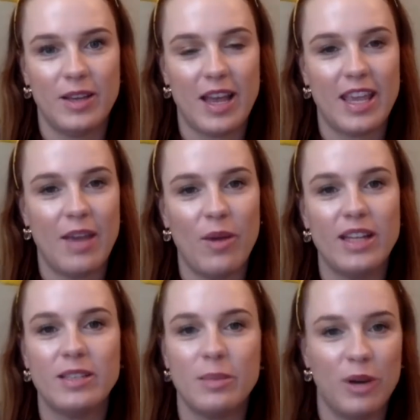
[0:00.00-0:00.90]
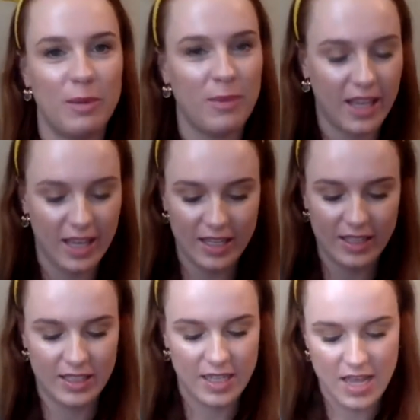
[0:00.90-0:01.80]
I can't wait to bring my
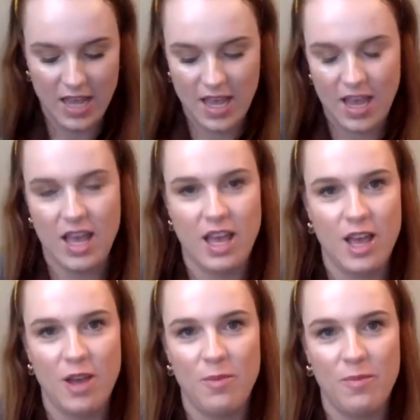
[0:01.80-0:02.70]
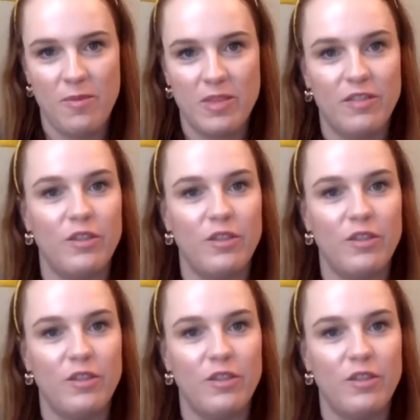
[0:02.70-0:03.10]
kids. The